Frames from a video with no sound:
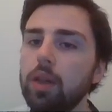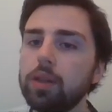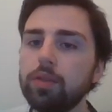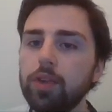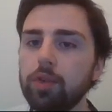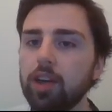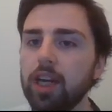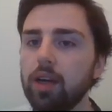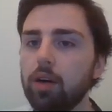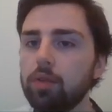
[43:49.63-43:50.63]
is a view
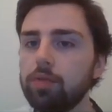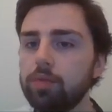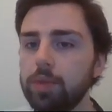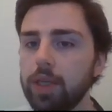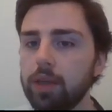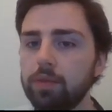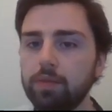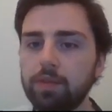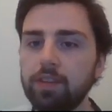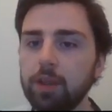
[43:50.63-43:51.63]
rate of 50%
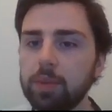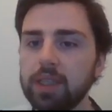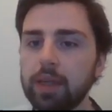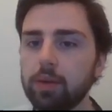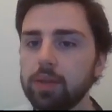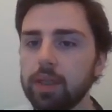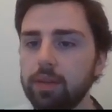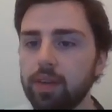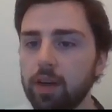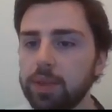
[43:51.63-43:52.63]
or
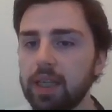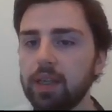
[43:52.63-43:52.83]
75%,